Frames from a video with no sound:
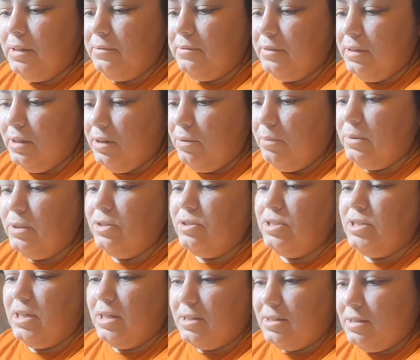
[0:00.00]
But,
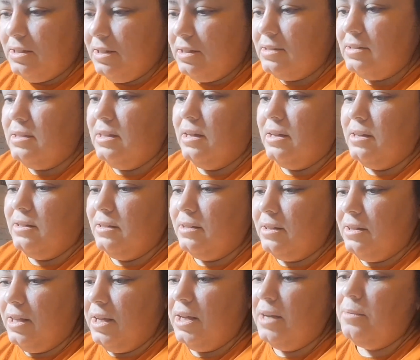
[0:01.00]
you know, when you're stuck,
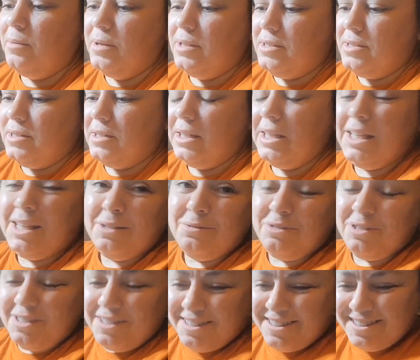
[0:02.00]
and the client
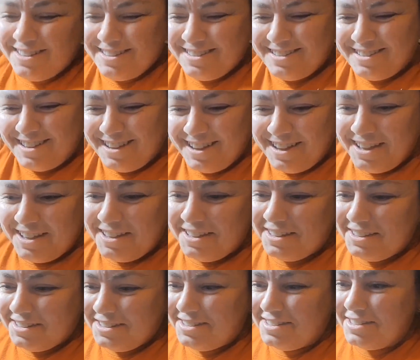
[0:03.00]
wants to leave,
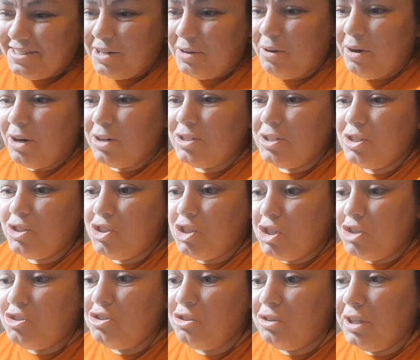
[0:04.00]
it's, you
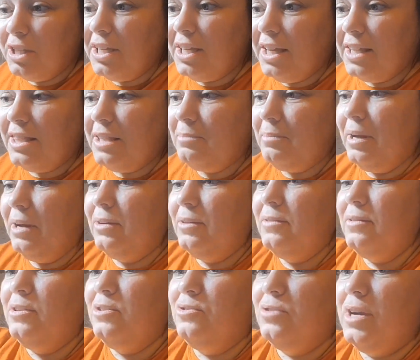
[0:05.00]
know, hard to gingerly
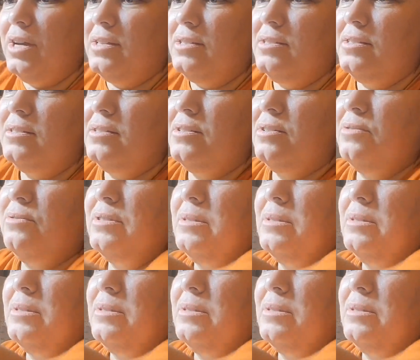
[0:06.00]
get them out of the